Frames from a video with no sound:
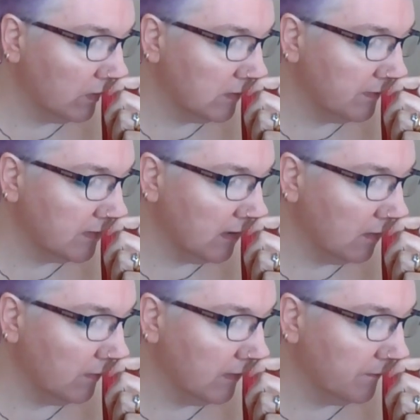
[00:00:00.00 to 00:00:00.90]
I think
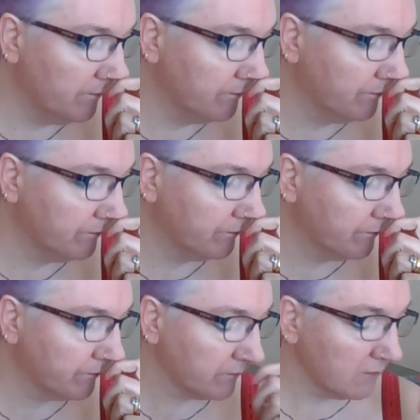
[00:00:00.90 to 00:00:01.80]
we might have started at the
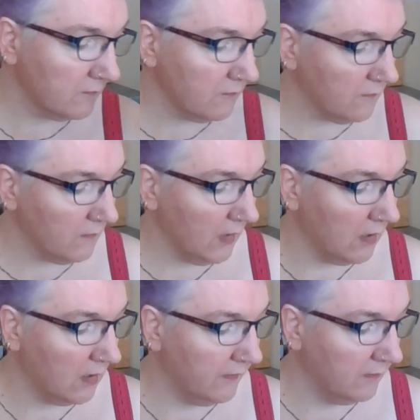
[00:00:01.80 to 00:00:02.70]
purple end.
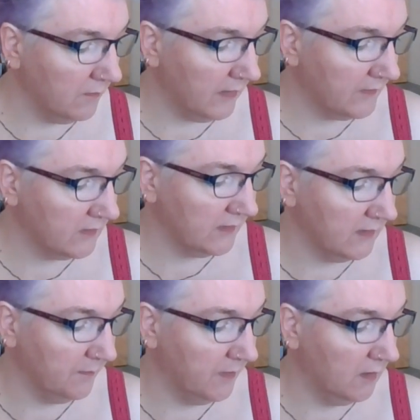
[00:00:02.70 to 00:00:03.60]
So there was this much
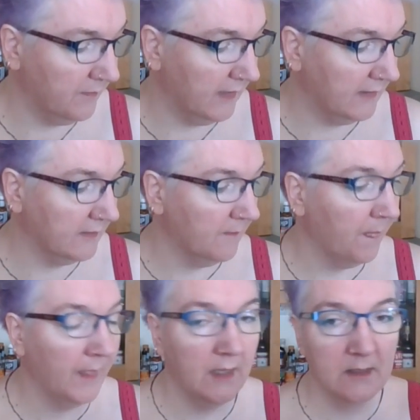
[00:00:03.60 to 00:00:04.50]
left on one of
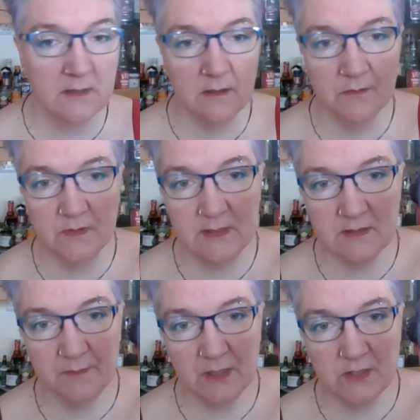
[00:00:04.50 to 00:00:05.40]
the bobbins. So this is
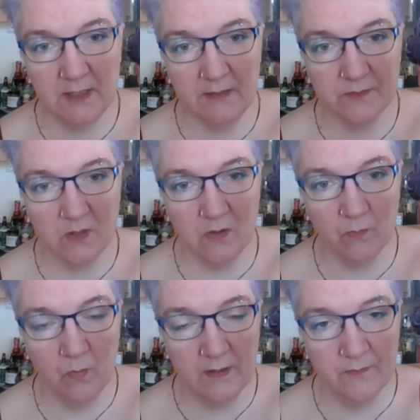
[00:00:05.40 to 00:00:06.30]
the unspun bit at the
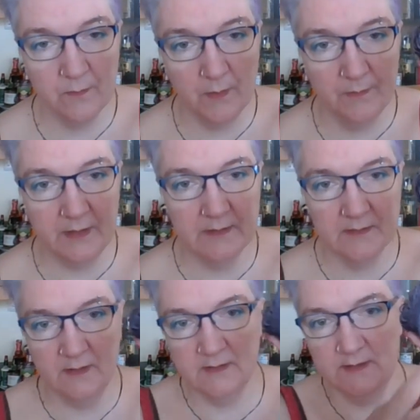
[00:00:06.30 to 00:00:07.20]
end, am I?
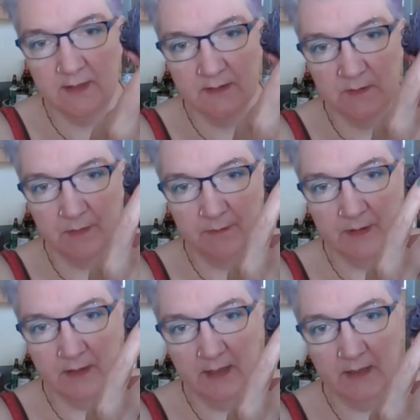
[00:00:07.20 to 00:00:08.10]

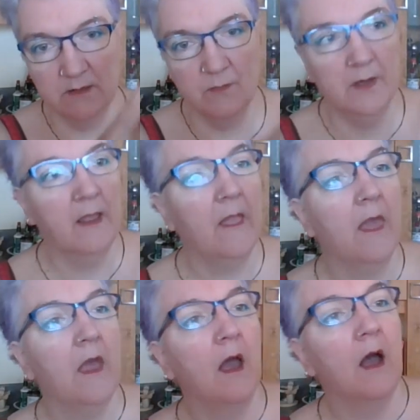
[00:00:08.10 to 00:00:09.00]
So these are
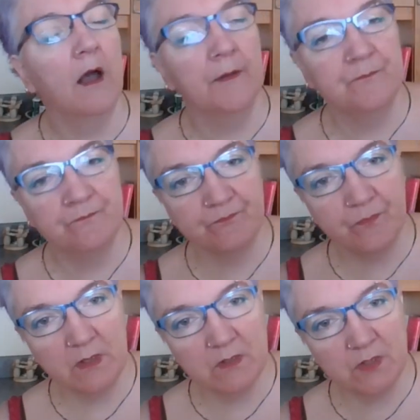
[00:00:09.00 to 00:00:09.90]
some singles, but there
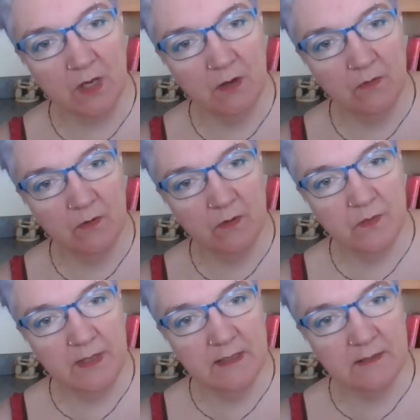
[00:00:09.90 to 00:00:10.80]
was more on
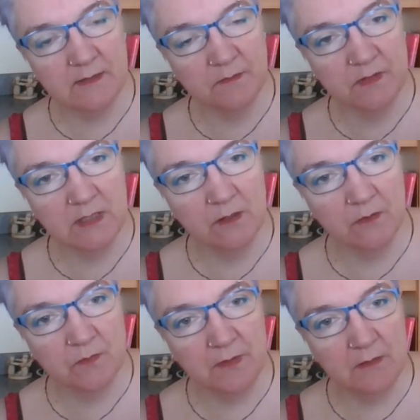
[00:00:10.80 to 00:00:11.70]
one bobbin than the
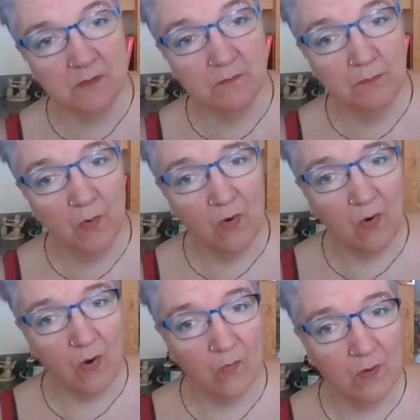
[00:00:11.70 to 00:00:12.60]
other. And it was
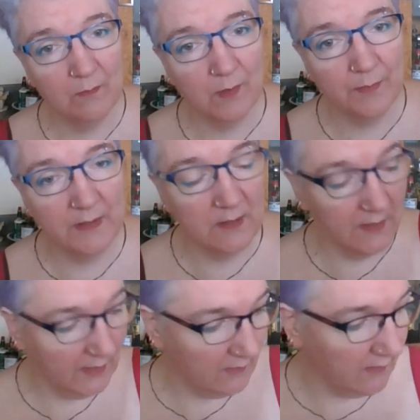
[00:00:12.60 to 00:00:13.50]
the same with all of
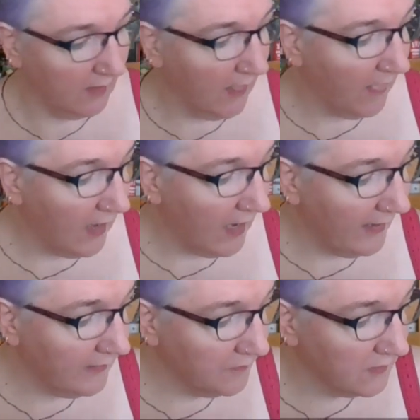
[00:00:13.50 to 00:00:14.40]
them.
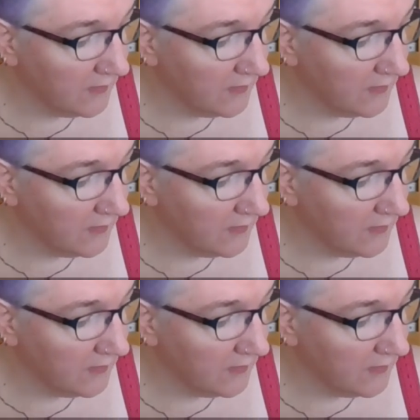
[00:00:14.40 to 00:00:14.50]
Blue.